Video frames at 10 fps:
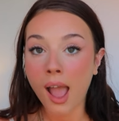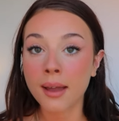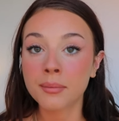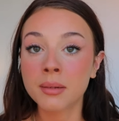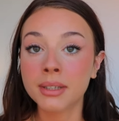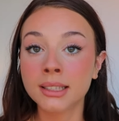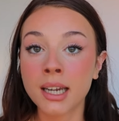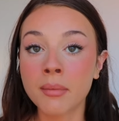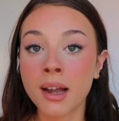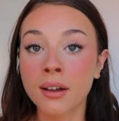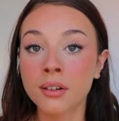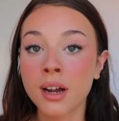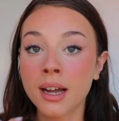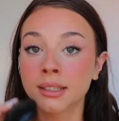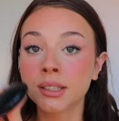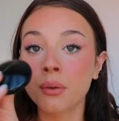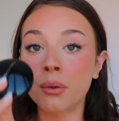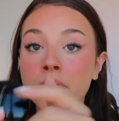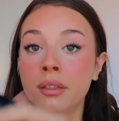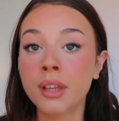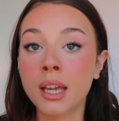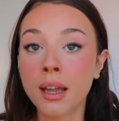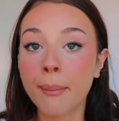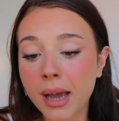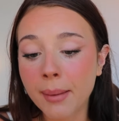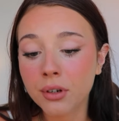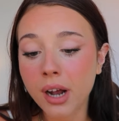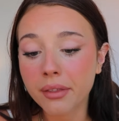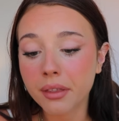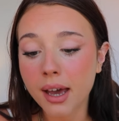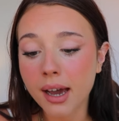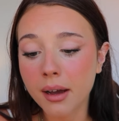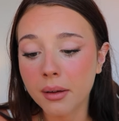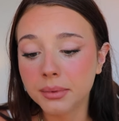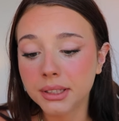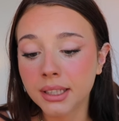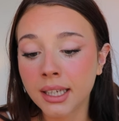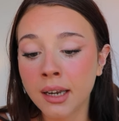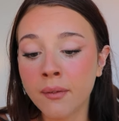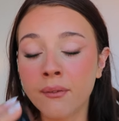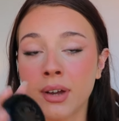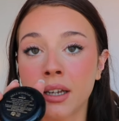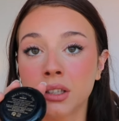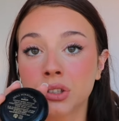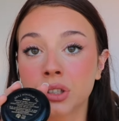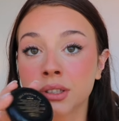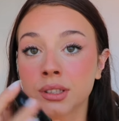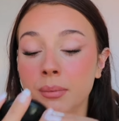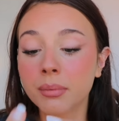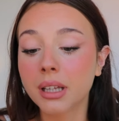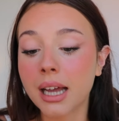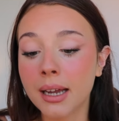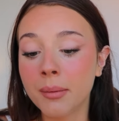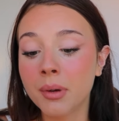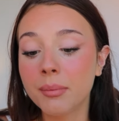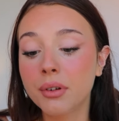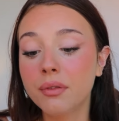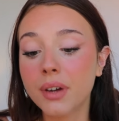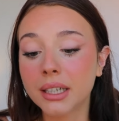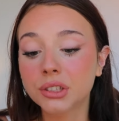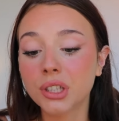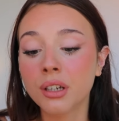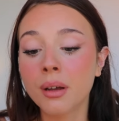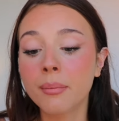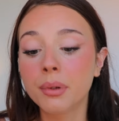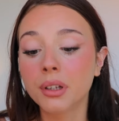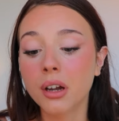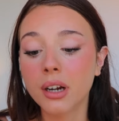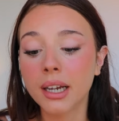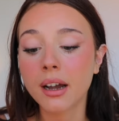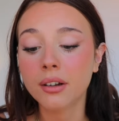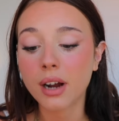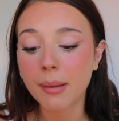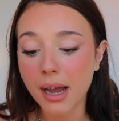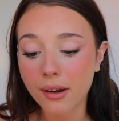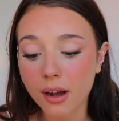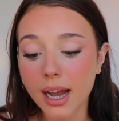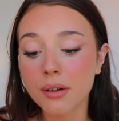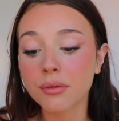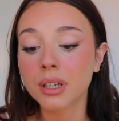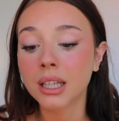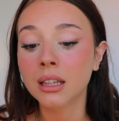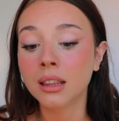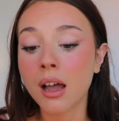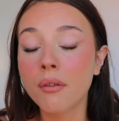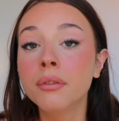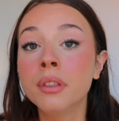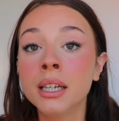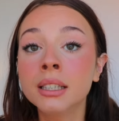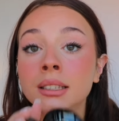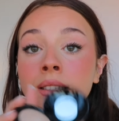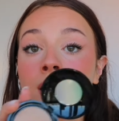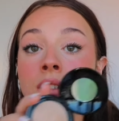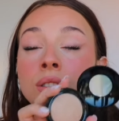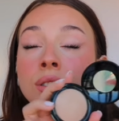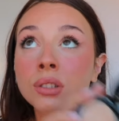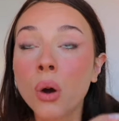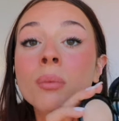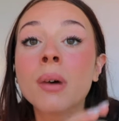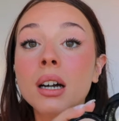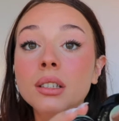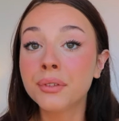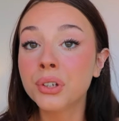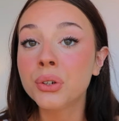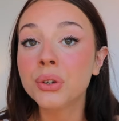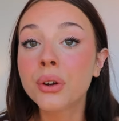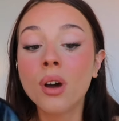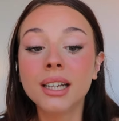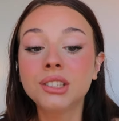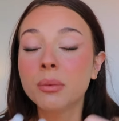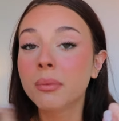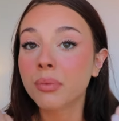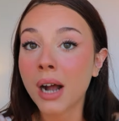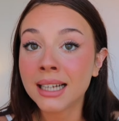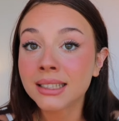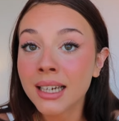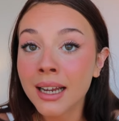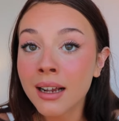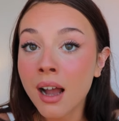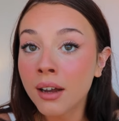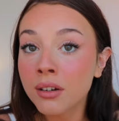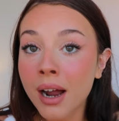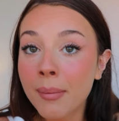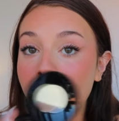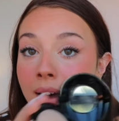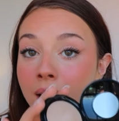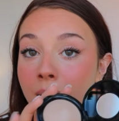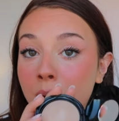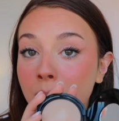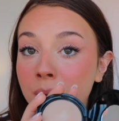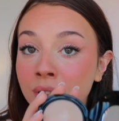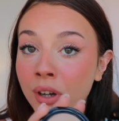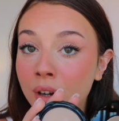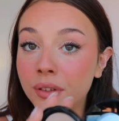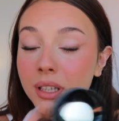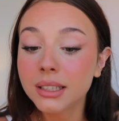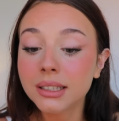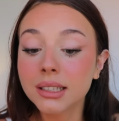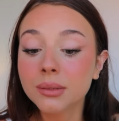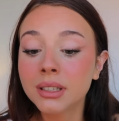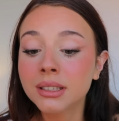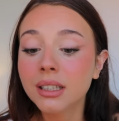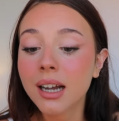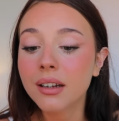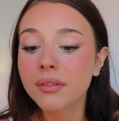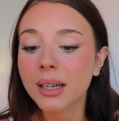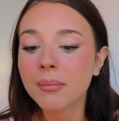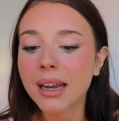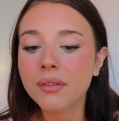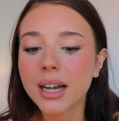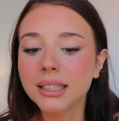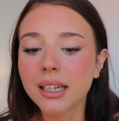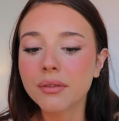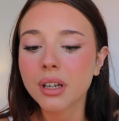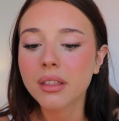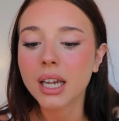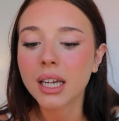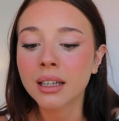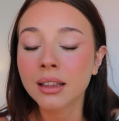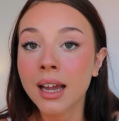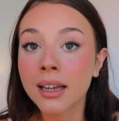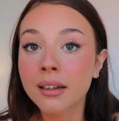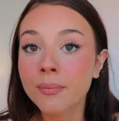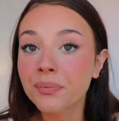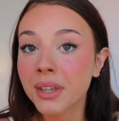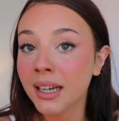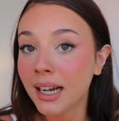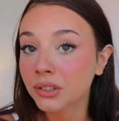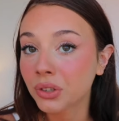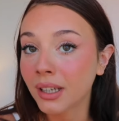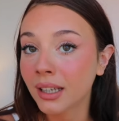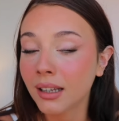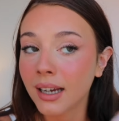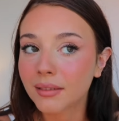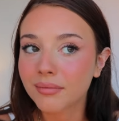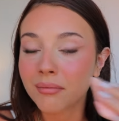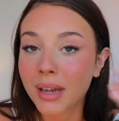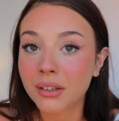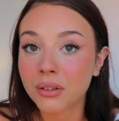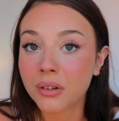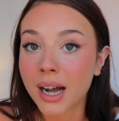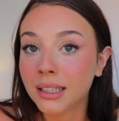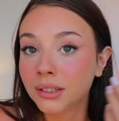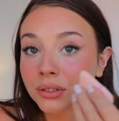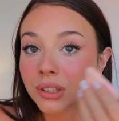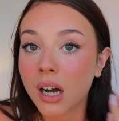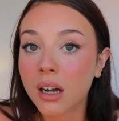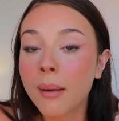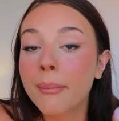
I'm gonna be setting my under eyes with the Pat McGrath Labs Skin Finish Sublime Perfection Blurring Under Eye Powder. I really love this so much. If you want a super brightening under eye powder, I probably wouldn't go for this. This one kind of like mattifies everything, and like it actually can like make your eyes look darker.